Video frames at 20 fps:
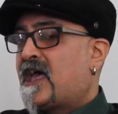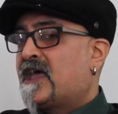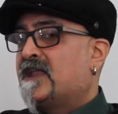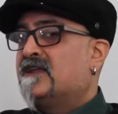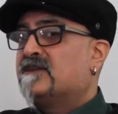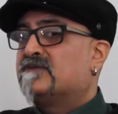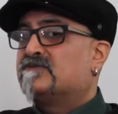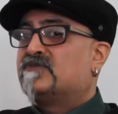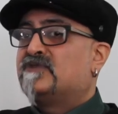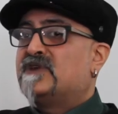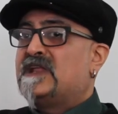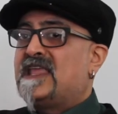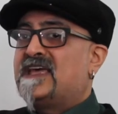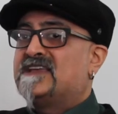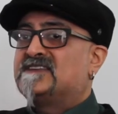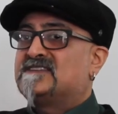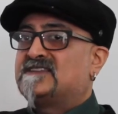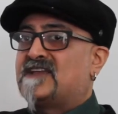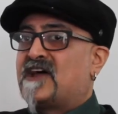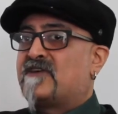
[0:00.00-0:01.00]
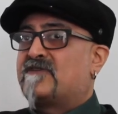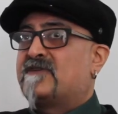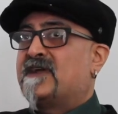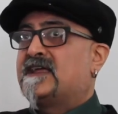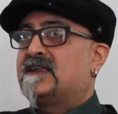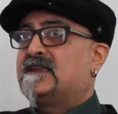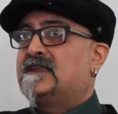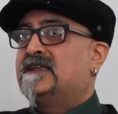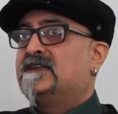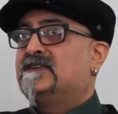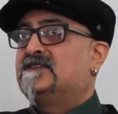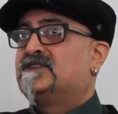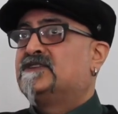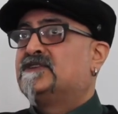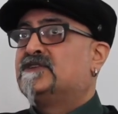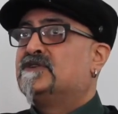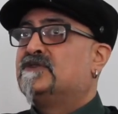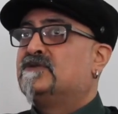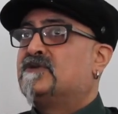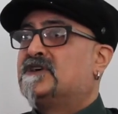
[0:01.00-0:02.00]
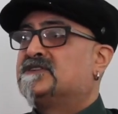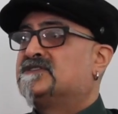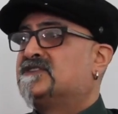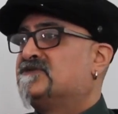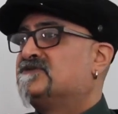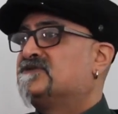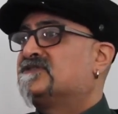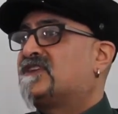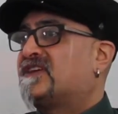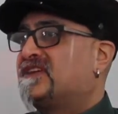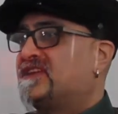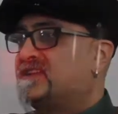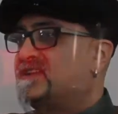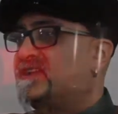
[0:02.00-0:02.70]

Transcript: and it relates directly to a suicide